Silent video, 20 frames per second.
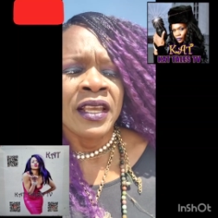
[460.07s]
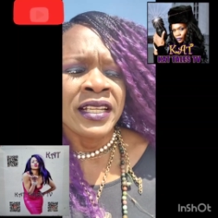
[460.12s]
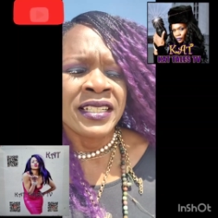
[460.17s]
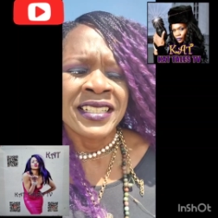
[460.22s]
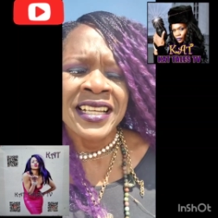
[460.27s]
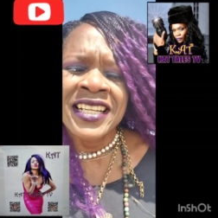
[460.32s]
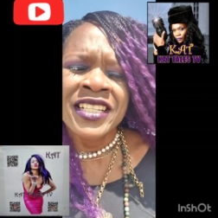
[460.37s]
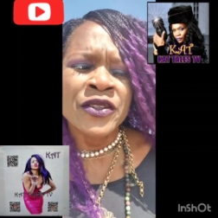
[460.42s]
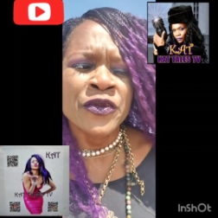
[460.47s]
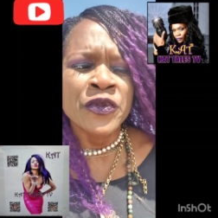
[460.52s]
it
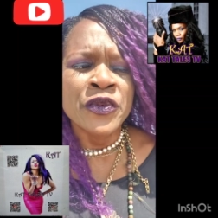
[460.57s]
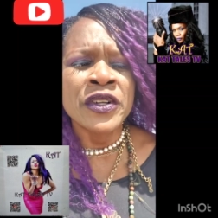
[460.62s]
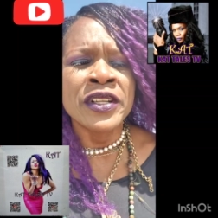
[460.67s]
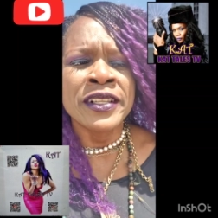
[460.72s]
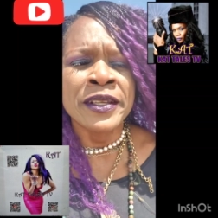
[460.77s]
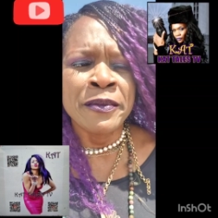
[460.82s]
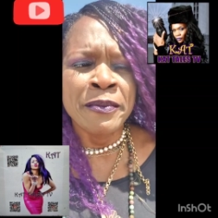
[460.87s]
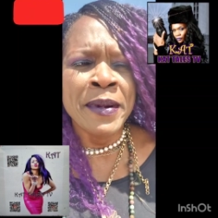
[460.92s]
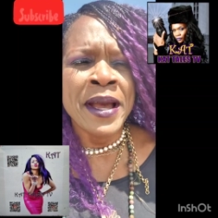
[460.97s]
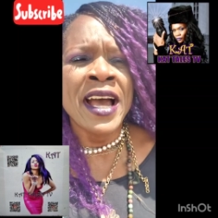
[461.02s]
doesn't
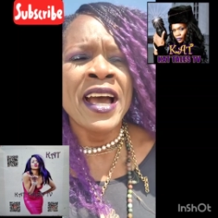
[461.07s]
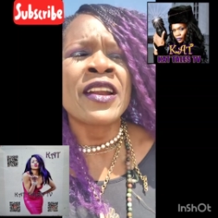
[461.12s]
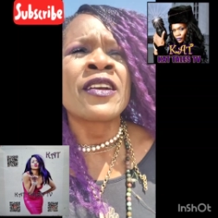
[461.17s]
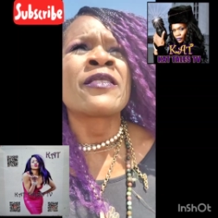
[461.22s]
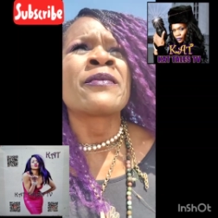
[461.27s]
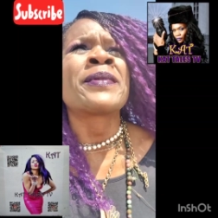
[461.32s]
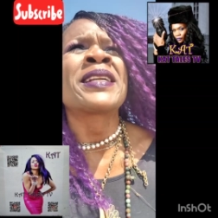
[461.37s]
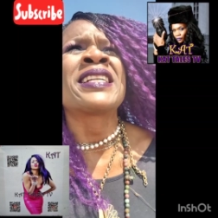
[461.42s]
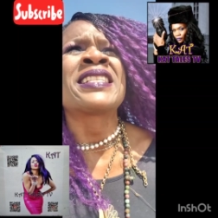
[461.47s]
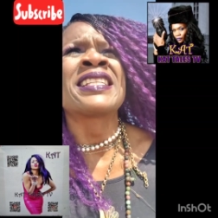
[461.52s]
really
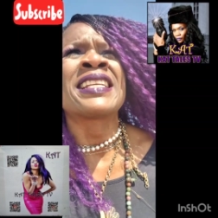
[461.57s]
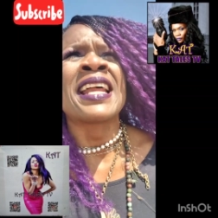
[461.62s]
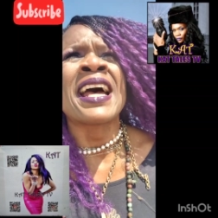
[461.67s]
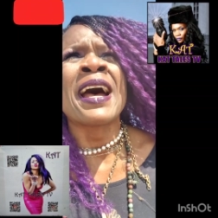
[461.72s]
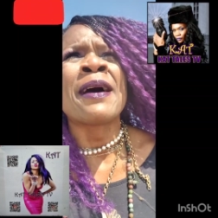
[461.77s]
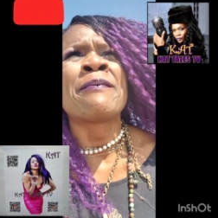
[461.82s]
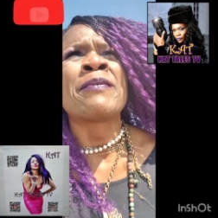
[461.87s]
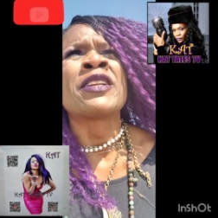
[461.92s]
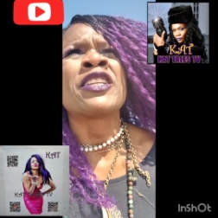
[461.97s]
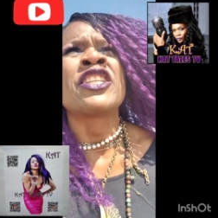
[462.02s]
matter because it
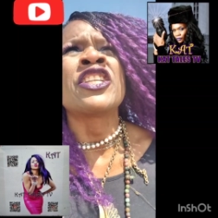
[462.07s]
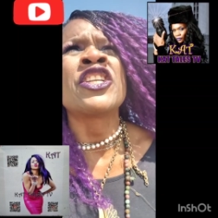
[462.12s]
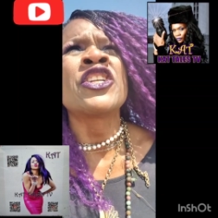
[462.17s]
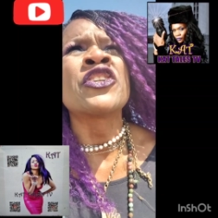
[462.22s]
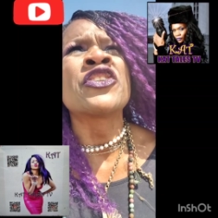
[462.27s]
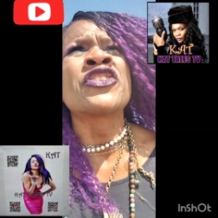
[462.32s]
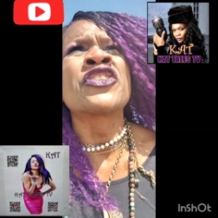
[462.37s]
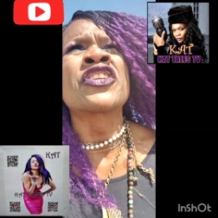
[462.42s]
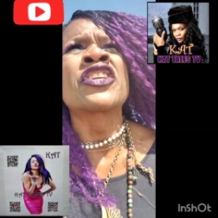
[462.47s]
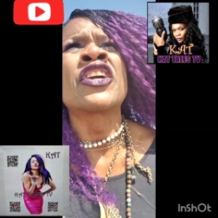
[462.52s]
happened
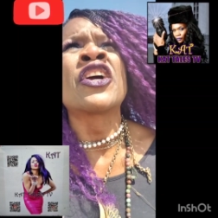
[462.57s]
years